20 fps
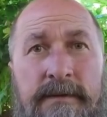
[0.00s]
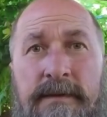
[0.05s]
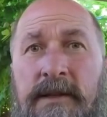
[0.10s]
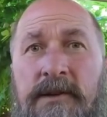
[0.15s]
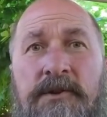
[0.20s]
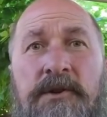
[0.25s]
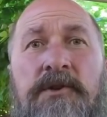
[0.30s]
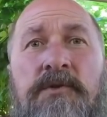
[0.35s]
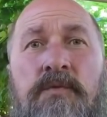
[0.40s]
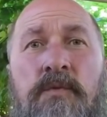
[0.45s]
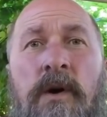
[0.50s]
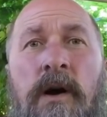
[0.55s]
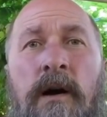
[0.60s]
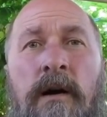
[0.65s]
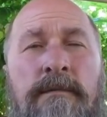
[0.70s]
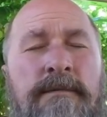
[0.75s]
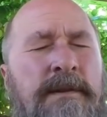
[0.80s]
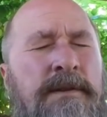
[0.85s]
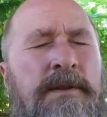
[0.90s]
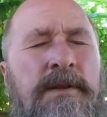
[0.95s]
They're just
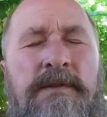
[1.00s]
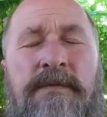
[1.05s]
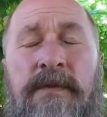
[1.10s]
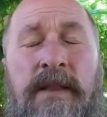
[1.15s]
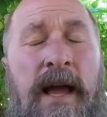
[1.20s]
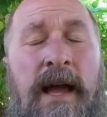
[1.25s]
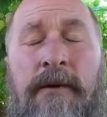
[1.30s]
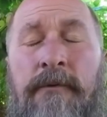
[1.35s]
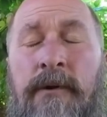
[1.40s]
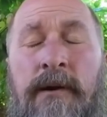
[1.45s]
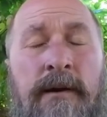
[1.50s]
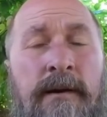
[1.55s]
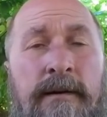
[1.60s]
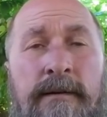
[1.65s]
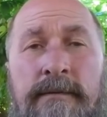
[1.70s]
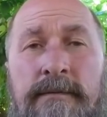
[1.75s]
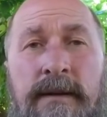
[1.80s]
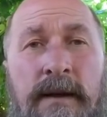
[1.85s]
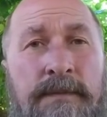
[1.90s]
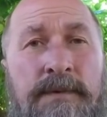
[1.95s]
wrong. They're just flat
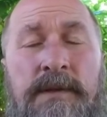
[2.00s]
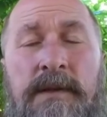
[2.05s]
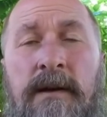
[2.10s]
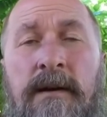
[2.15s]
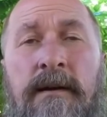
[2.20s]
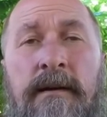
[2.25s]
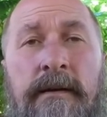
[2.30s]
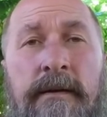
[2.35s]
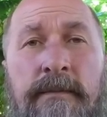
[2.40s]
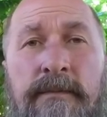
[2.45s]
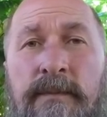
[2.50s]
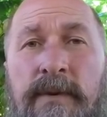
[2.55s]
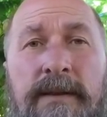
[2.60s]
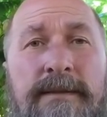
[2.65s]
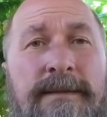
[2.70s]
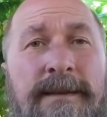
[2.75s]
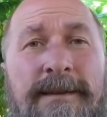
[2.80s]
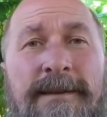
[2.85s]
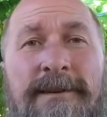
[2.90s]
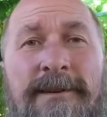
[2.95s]
wrong. I'm sorry,
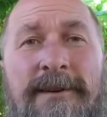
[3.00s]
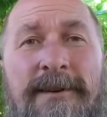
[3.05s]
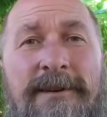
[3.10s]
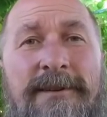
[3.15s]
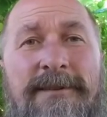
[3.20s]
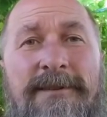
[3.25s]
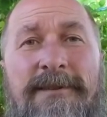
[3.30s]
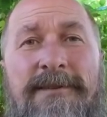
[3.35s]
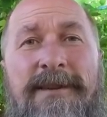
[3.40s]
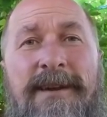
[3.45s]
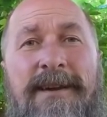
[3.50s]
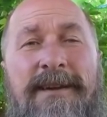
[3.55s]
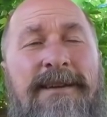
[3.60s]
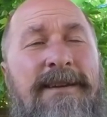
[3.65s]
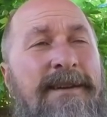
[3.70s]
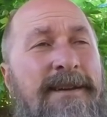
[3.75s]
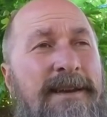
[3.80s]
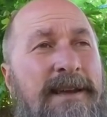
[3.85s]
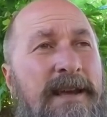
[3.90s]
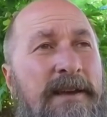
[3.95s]
but they are, okay?
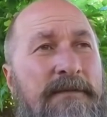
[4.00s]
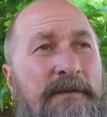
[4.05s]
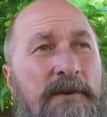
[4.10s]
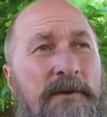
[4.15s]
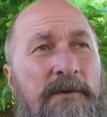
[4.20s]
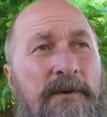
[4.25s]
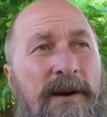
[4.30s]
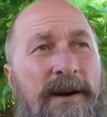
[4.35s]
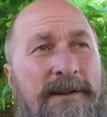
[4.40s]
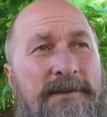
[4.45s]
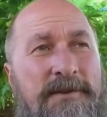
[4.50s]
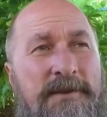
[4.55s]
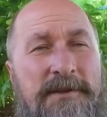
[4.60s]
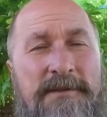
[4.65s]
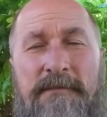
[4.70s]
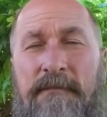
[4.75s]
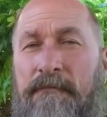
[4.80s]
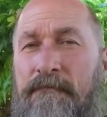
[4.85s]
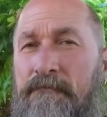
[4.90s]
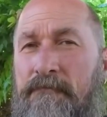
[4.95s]
If you're
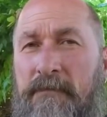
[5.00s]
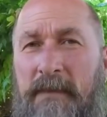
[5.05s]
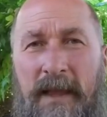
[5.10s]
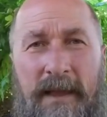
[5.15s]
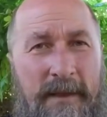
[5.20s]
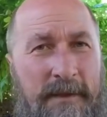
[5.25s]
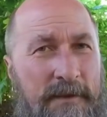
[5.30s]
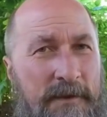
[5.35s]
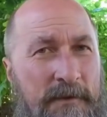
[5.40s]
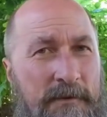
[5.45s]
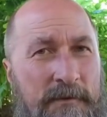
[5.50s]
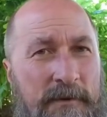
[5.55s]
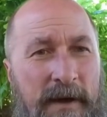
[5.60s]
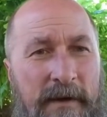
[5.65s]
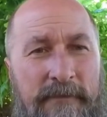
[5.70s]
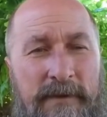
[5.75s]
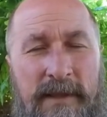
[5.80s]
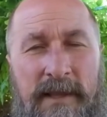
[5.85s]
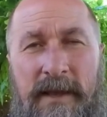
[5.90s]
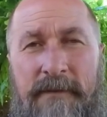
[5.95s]
watching and you
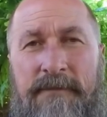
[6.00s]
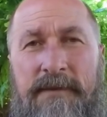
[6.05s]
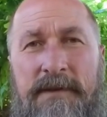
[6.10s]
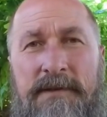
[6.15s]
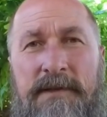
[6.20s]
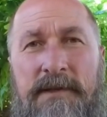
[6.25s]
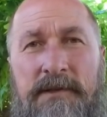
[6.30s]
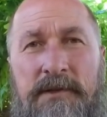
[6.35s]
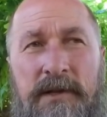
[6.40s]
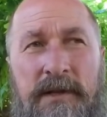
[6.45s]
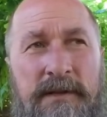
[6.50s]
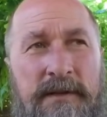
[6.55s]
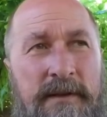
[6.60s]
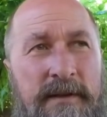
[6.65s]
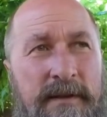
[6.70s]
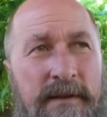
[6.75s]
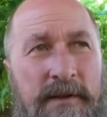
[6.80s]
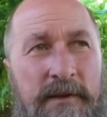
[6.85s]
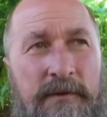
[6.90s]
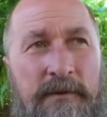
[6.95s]
have a leftist agenda
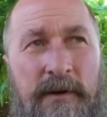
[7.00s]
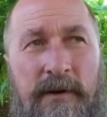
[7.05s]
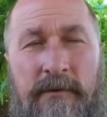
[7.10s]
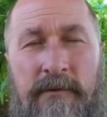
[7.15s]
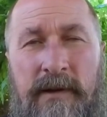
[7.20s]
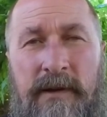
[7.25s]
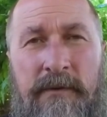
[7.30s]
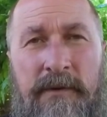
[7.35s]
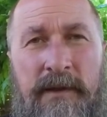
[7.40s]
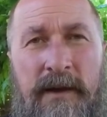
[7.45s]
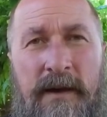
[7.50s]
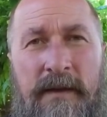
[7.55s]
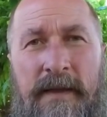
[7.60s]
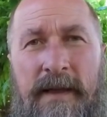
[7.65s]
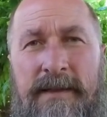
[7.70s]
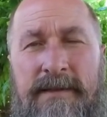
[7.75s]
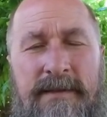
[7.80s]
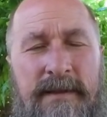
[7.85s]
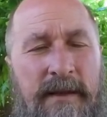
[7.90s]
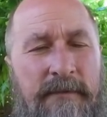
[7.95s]
and you agree with all
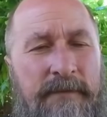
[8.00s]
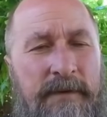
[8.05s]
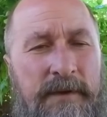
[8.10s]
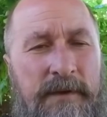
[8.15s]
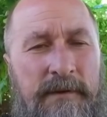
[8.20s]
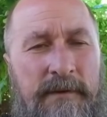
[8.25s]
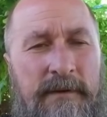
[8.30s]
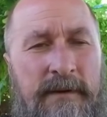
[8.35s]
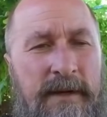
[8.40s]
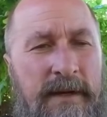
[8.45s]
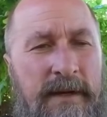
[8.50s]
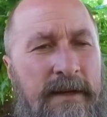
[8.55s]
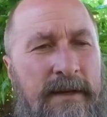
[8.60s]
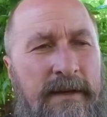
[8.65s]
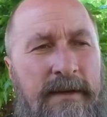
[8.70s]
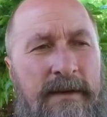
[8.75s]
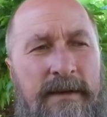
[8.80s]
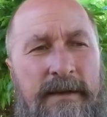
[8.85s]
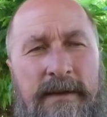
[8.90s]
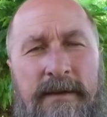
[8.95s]
that stuff and you're
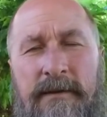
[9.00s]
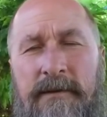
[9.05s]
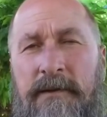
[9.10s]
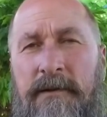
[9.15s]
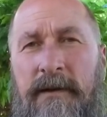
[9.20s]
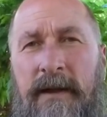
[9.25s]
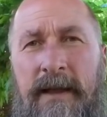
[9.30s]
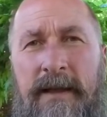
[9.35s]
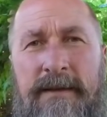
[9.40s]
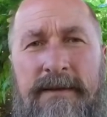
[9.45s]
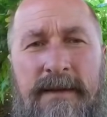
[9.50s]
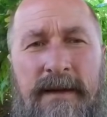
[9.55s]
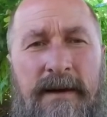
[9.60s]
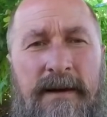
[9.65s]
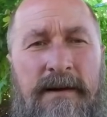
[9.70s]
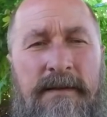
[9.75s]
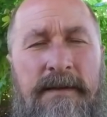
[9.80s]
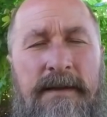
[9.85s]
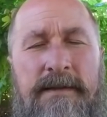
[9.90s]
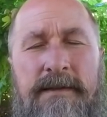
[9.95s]
anti
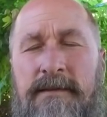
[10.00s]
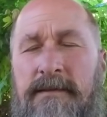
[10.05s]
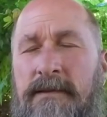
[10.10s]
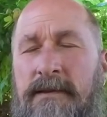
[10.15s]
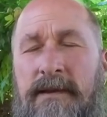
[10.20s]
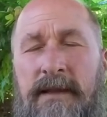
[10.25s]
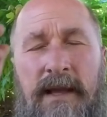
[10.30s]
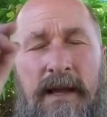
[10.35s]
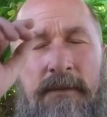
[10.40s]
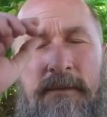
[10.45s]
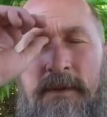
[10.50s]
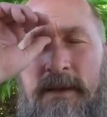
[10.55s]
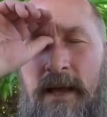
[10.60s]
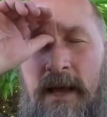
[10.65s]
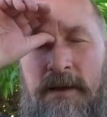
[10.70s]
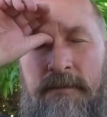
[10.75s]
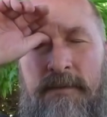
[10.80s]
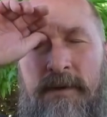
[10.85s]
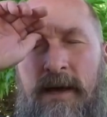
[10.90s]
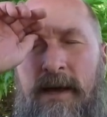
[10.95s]
all this, and look, and
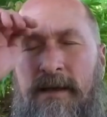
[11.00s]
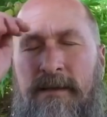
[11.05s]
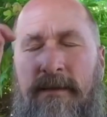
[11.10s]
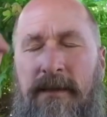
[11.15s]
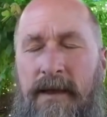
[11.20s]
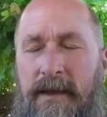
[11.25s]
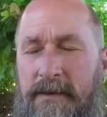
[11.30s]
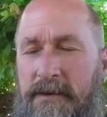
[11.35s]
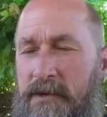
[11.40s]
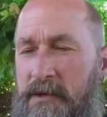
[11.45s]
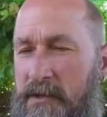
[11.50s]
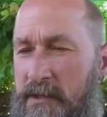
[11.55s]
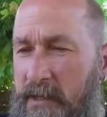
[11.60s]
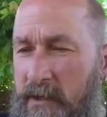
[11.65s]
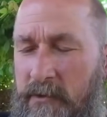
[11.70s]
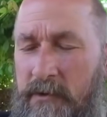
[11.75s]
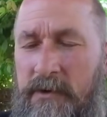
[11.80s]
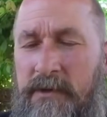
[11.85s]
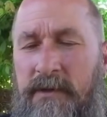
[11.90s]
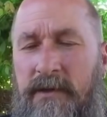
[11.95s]
I'm not like just
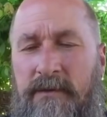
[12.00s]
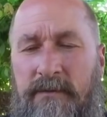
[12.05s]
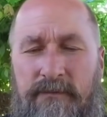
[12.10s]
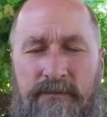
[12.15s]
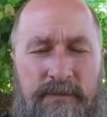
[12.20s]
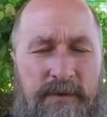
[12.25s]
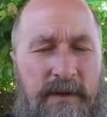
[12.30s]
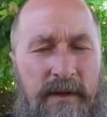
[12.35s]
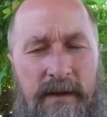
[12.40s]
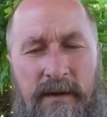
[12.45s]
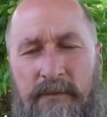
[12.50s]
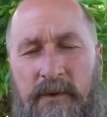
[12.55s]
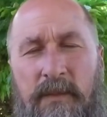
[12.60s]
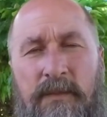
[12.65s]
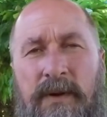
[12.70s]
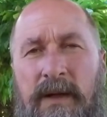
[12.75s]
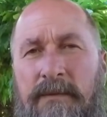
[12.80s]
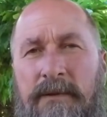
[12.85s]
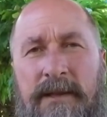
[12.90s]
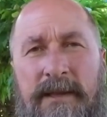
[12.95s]
towing the damn
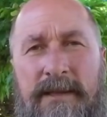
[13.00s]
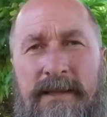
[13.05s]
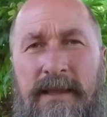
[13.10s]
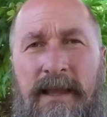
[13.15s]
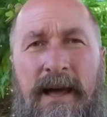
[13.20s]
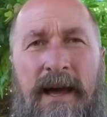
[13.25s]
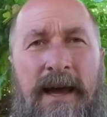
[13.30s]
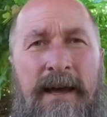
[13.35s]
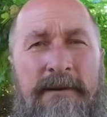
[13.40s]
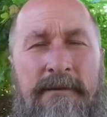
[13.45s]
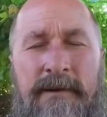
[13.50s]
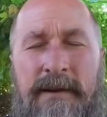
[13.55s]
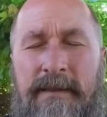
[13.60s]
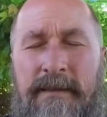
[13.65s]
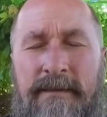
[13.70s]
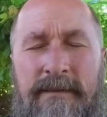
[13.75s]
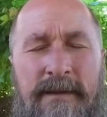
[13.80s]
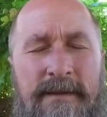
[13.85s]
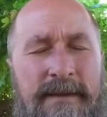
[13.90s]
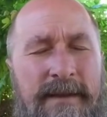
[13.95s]
Republican line or
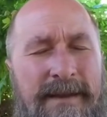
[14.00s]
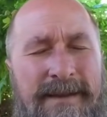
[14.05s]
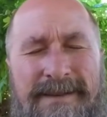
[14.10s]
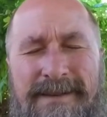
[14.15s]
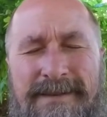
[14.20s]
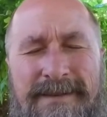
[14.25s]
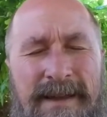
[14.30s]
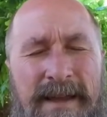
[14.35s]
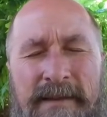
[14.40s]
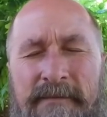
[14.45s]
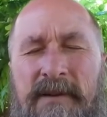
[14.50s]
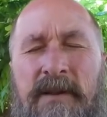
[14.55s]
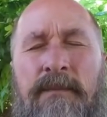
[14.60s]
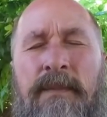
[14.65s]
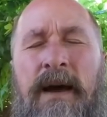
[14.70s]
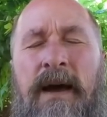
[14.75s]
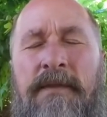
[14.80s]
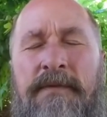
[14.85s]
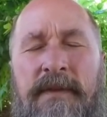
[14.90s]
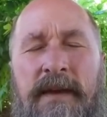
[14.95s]
anything like that, because it's not even
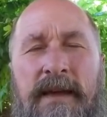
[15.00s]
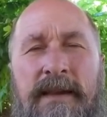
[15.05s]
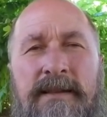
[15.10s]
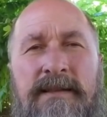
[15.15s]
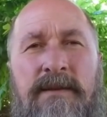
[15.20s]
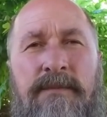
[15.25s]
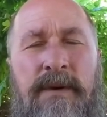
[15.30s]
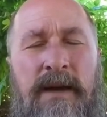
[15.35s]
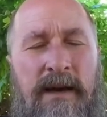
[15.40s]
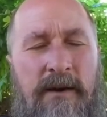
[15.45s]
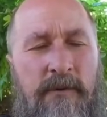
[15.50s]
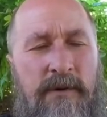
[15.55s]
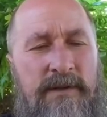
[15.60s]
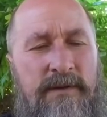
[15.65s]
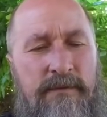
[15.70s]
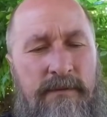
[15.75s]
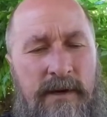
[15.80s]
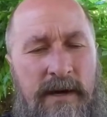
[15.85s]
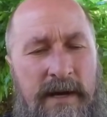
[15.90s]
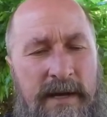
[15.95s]
about that. It's about
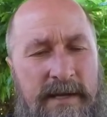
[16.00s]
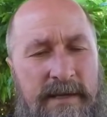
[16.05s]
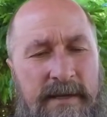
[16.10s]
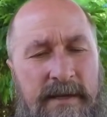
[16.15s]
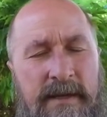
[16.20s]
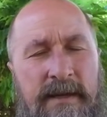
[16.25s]
what's right.